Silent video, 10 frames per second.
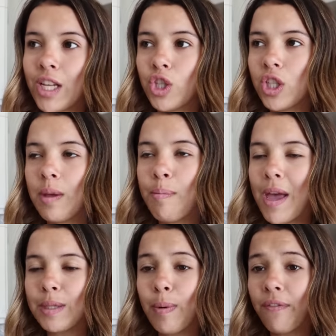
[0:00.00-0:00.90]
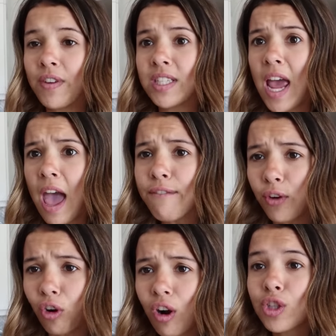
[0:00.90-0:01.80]
that's just the best breakfast
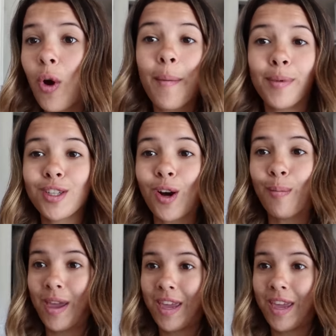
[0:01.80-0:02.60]
ever. So I'm gonna start